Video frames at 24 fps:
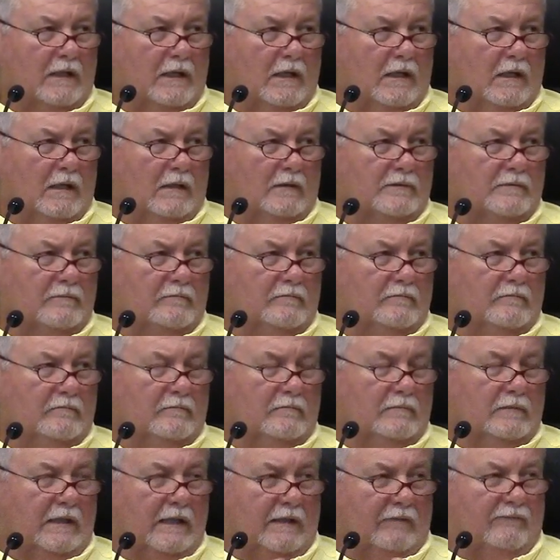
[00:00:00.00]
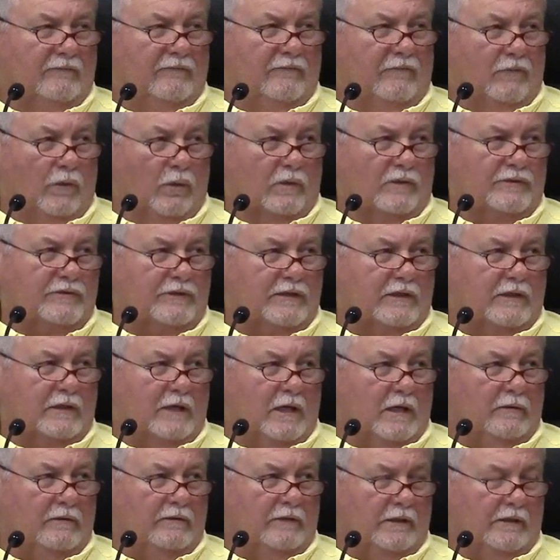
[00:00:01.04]
uh, enforce the,
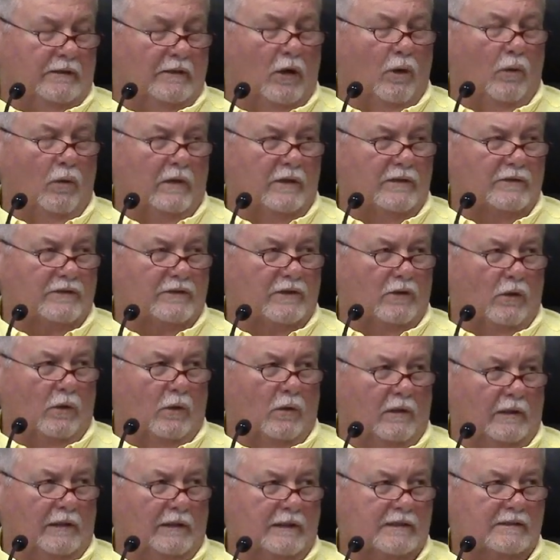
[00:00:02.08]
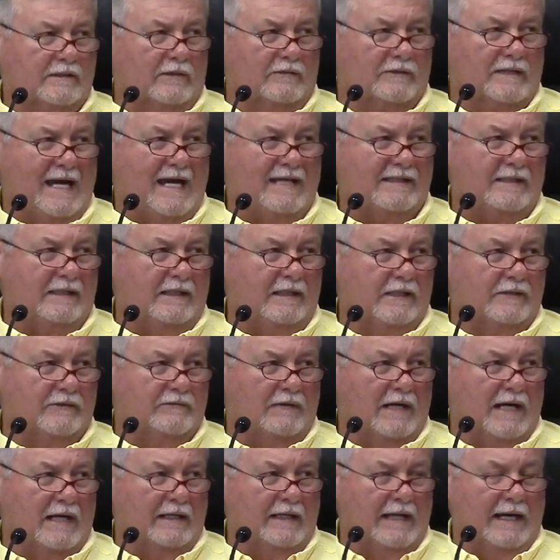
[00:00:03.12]
code, the noise ordinance, because as it is
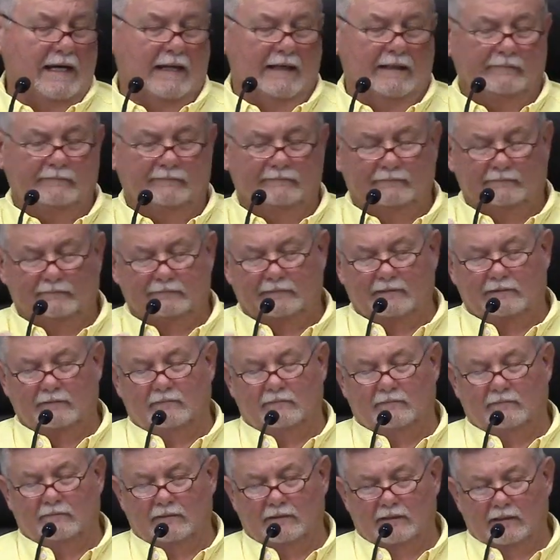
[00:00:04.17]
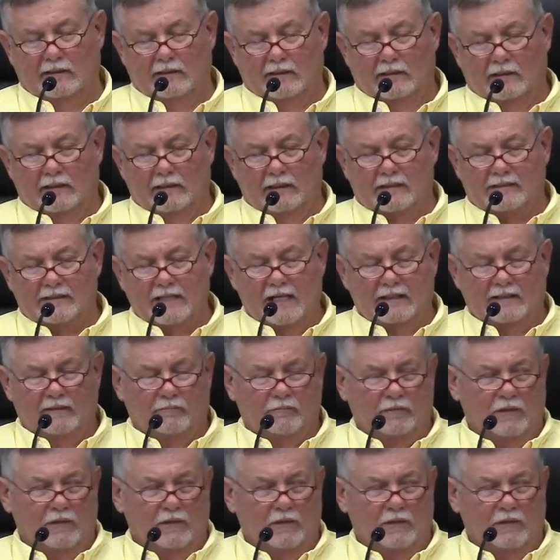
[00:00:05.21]
right now, it's at the